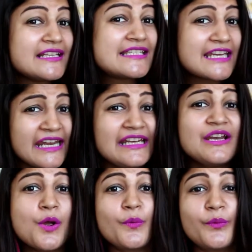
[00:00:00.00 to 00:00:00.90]

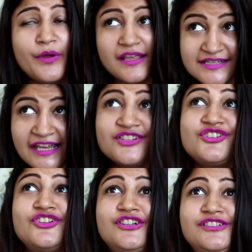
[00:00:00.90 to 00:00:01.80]
10
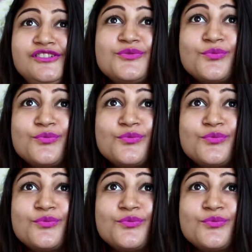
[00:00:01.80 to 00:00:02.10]
essentials,